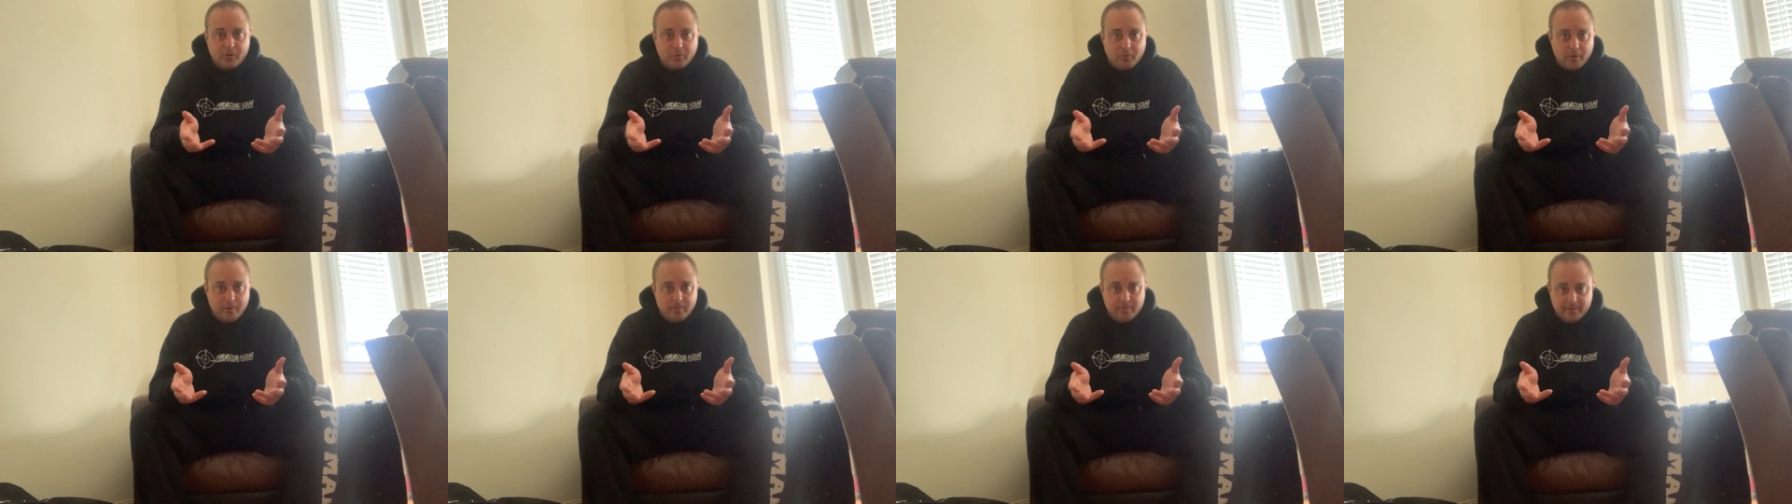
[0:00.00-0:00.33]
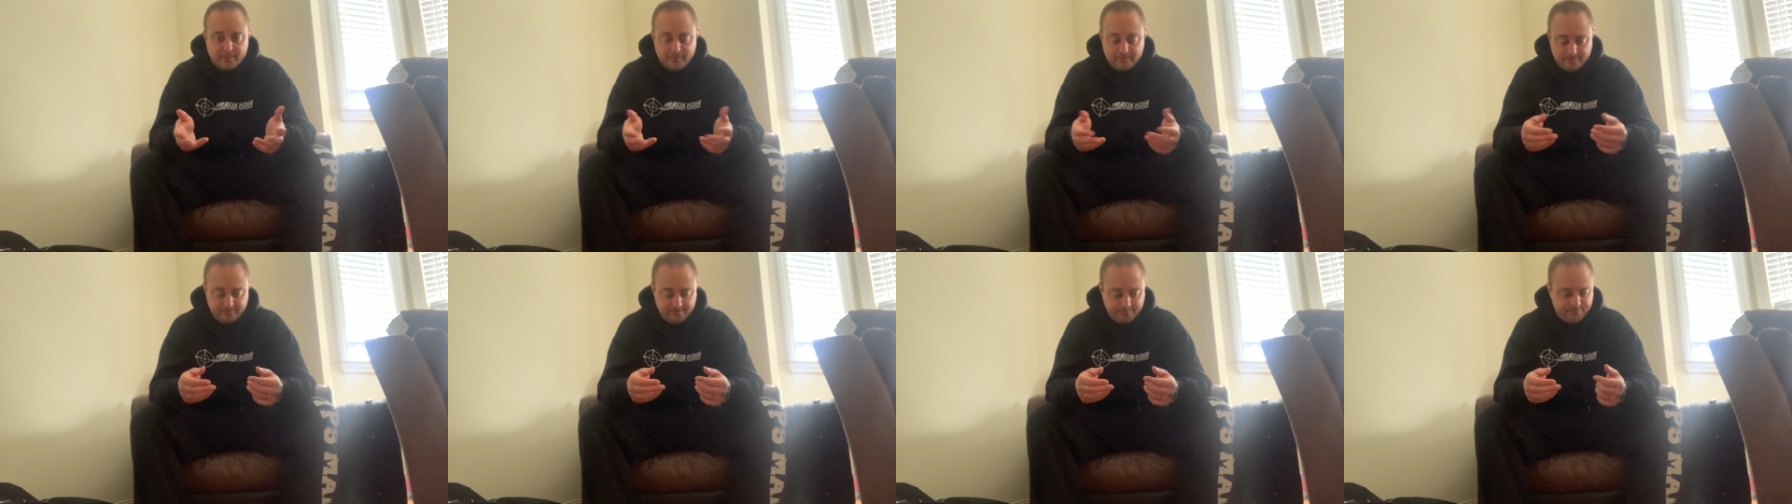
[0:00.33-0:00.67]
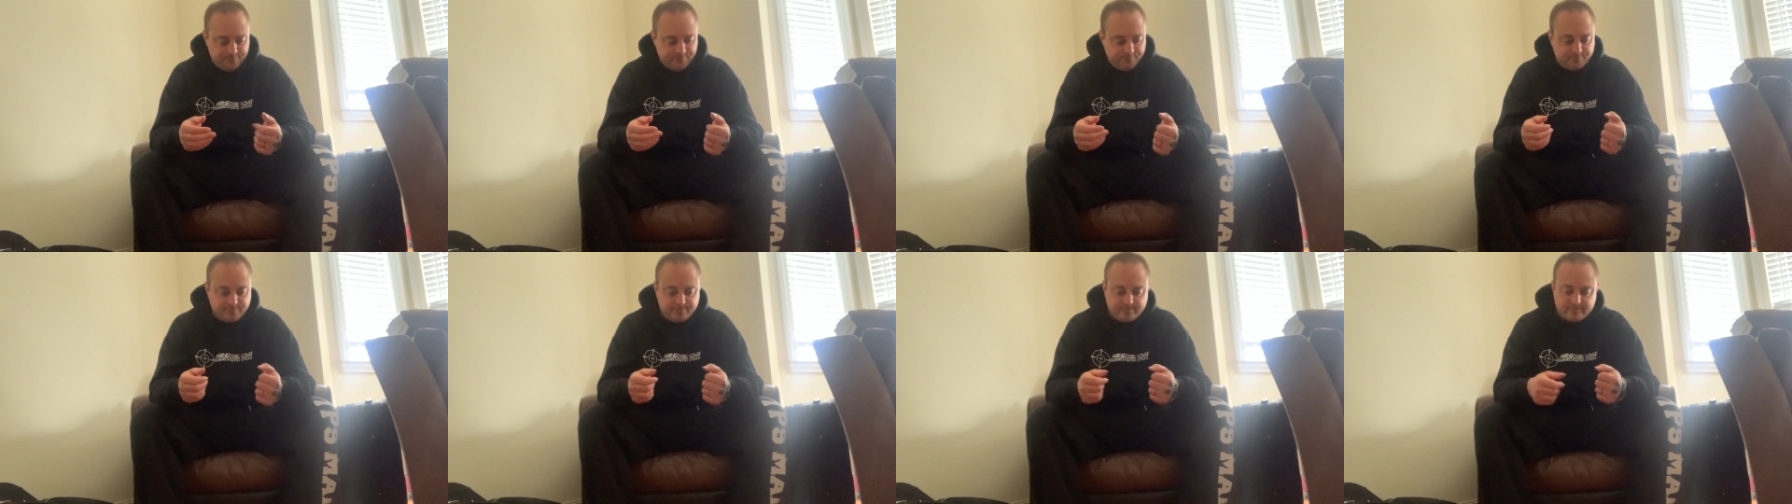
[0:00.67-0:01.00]
equipment
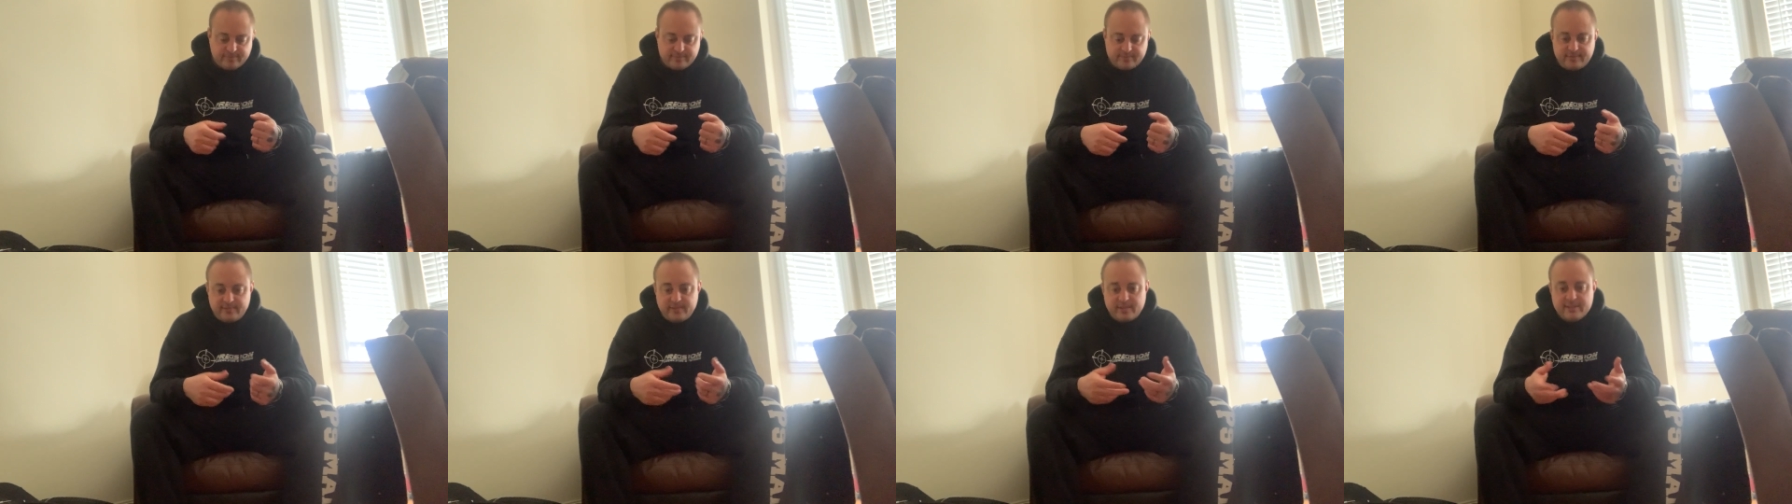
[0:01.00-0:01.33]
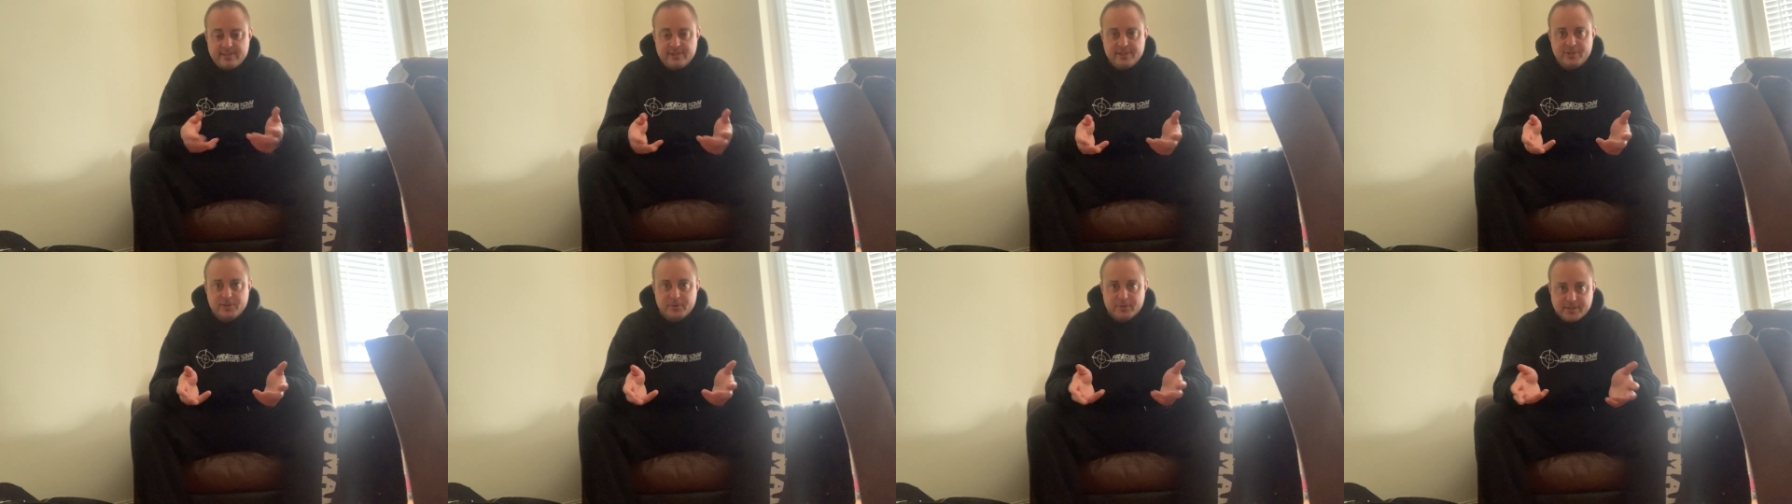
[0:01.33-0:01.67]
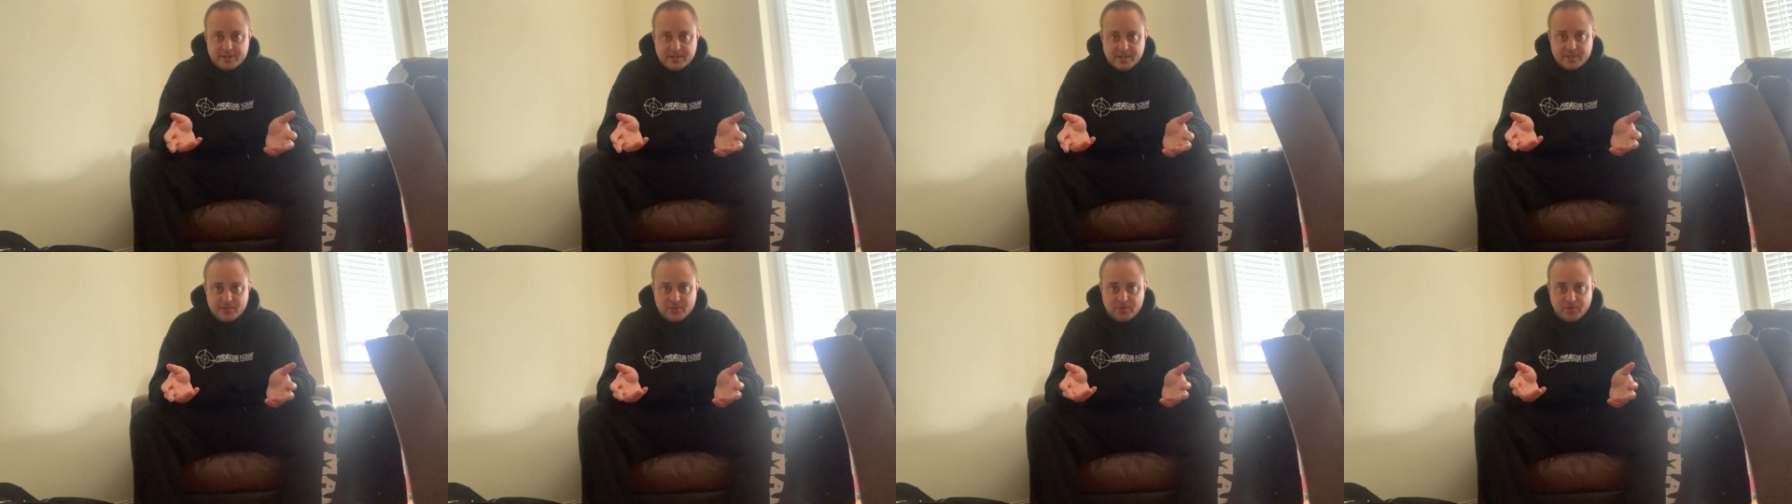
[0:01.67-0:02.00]
to do
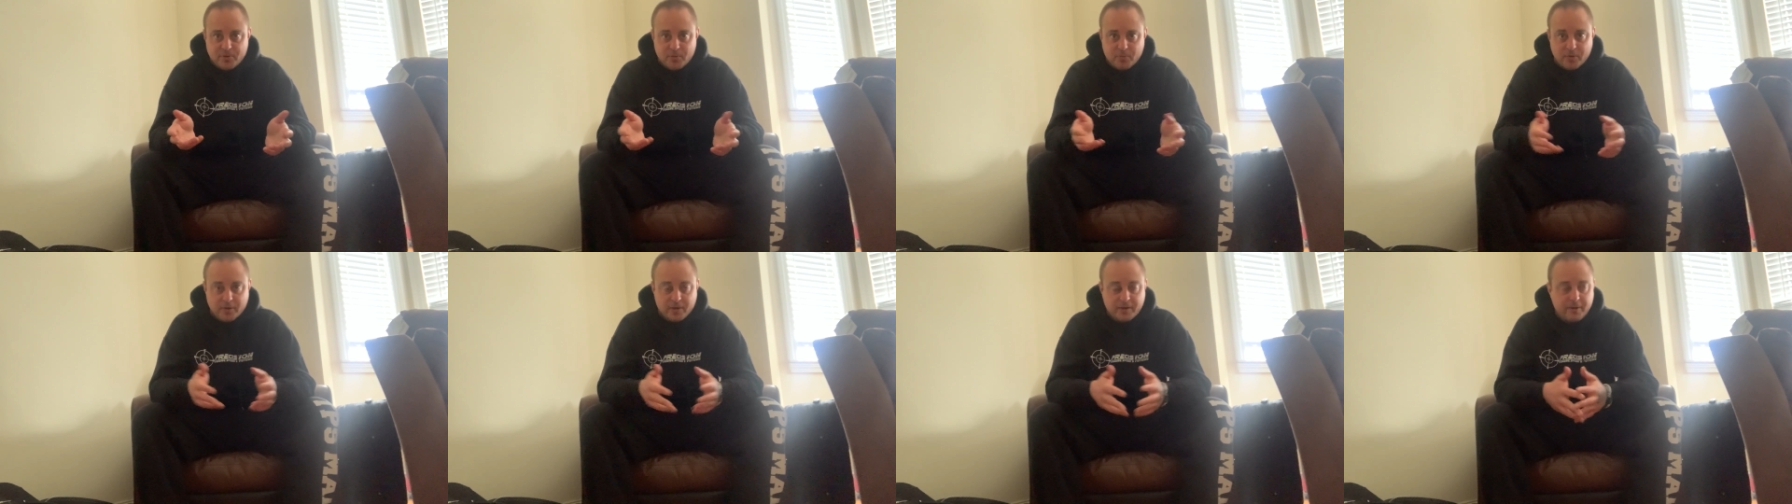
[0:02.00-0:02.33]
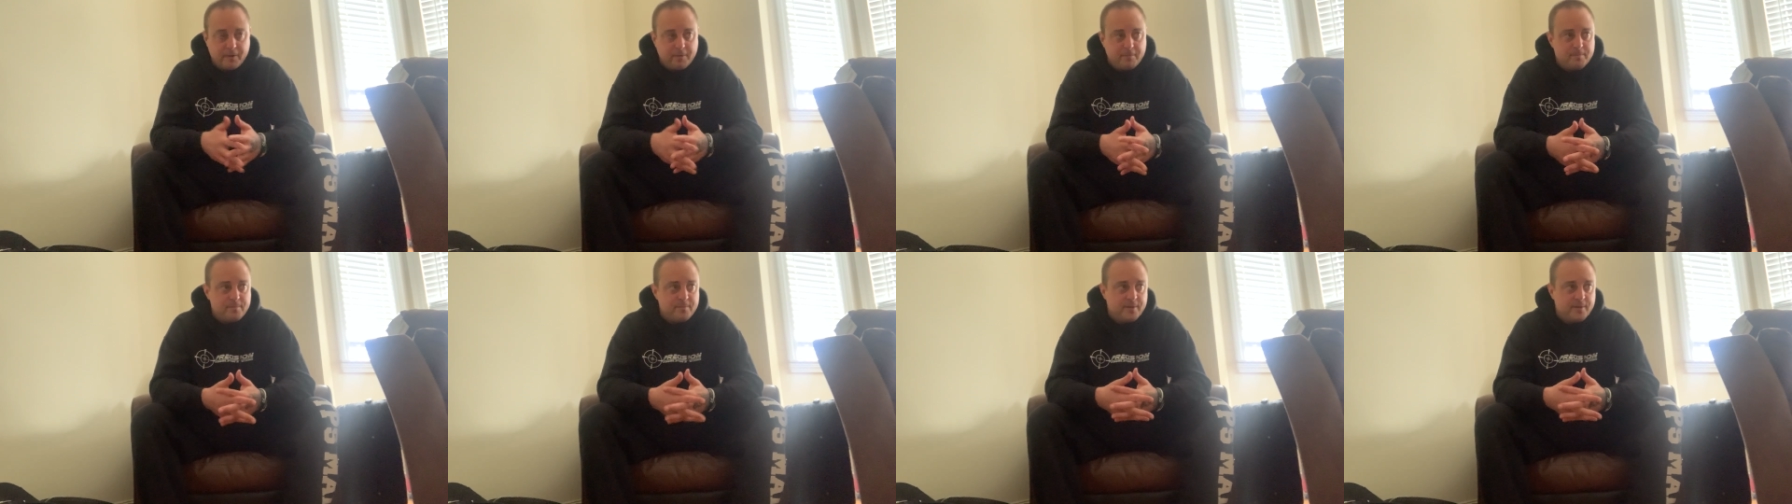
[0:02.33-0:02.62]
accessory work.